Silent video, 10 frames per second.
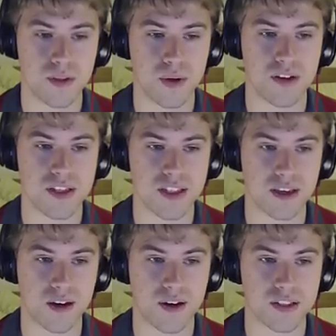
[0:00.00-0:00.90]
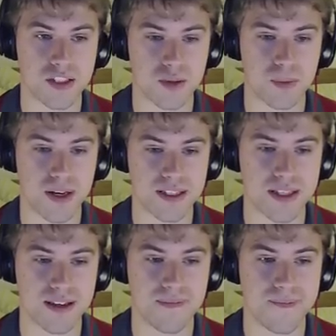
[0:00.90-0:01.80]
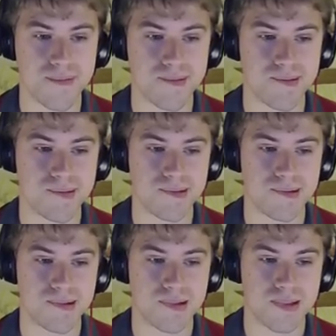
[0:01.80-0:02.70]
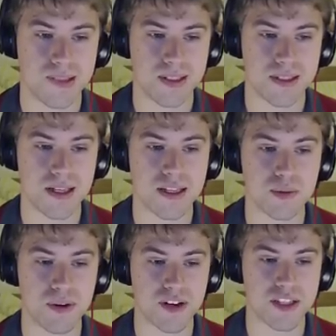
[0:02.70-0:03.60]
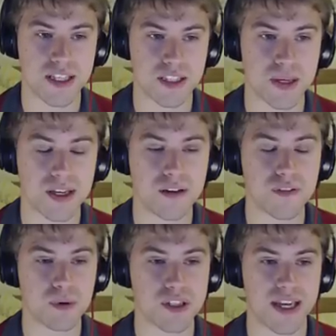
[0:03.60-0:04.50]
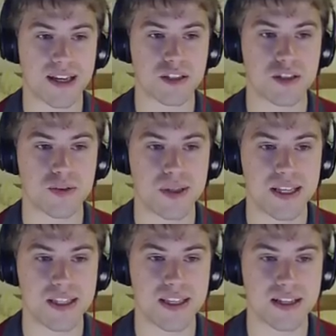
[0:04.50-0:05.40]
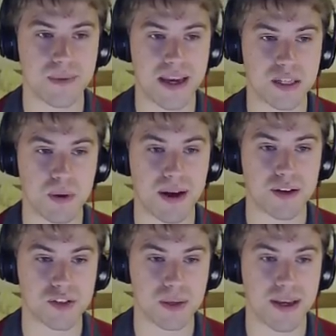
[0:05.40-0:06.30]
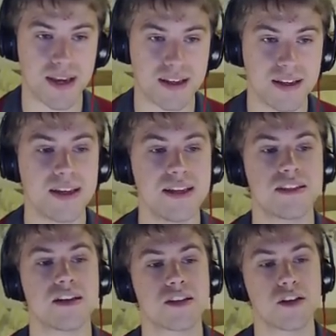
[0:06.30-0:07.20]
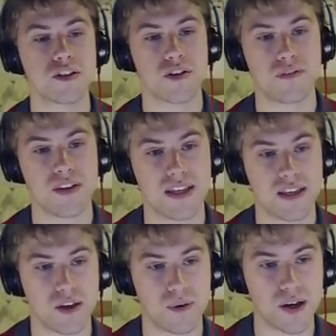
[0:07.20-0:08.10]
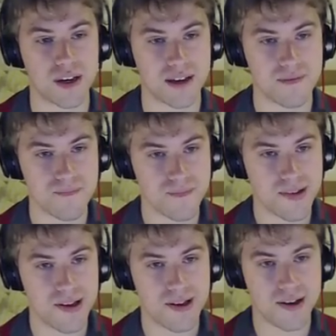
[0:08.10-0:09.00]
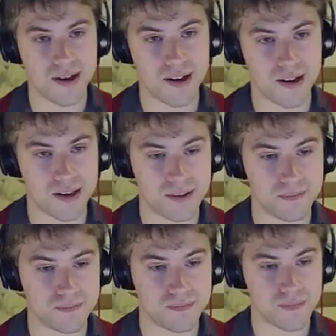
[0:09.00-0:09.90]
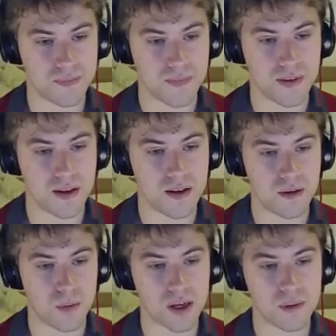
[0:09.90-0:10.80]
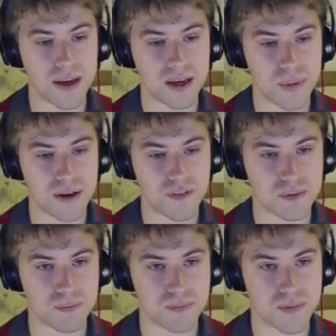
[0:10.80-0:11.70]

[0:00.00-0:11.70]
Do we risk it and go out to Super Nessy? It's a little bit risky, so we're going to go for the Protect, because we need to get some HP back on Dippy Egg. He does go straight for the EQ. Okay. We're going to make a bit of a...